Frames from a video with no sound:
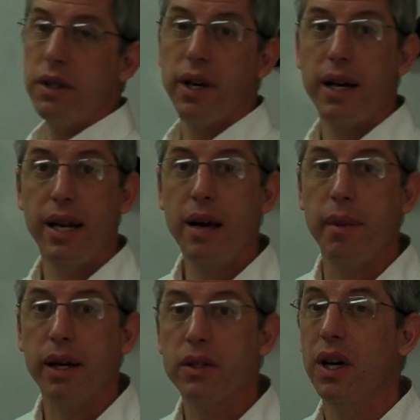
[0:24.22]
and
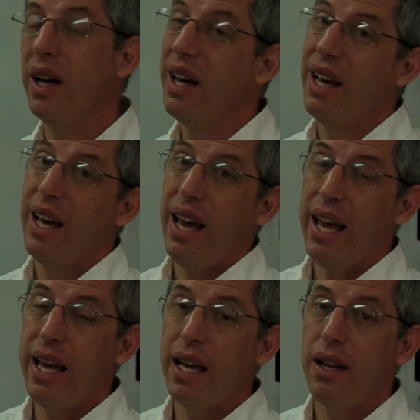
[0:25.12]
dynamics.
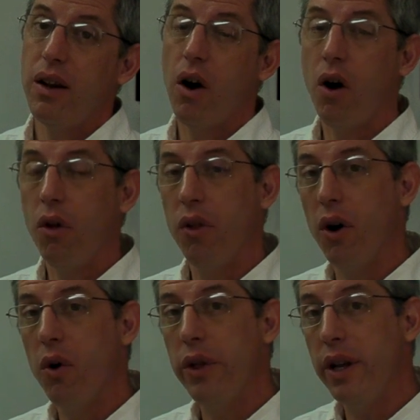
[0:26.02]
And
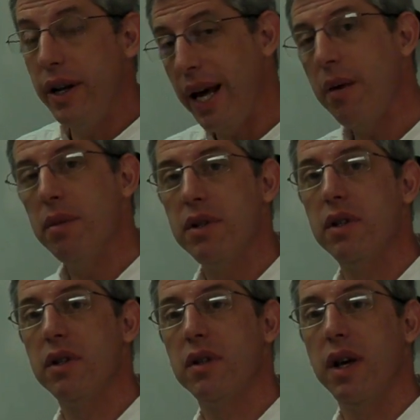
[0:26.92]
although the name is
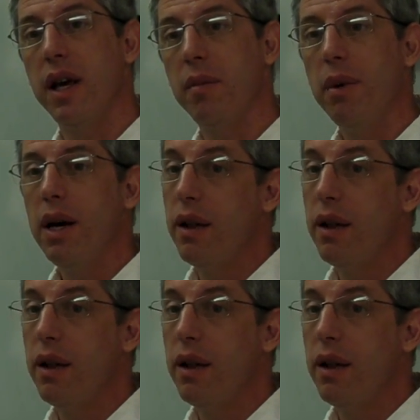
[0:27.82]
the same,